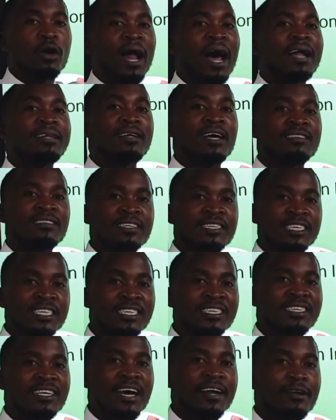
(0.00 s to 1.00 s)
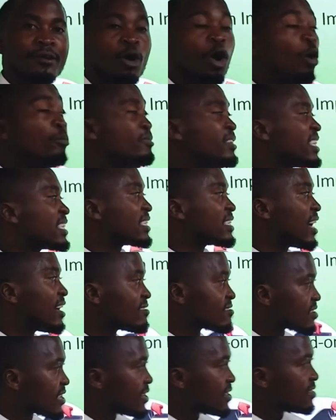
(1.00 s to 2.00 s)
a stationary object, as
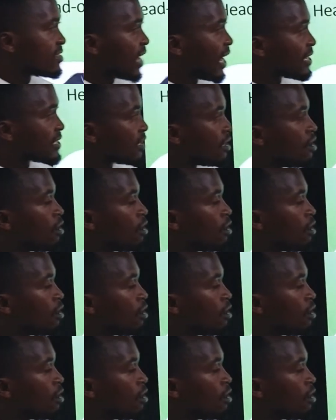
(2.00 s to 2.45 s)
saying that.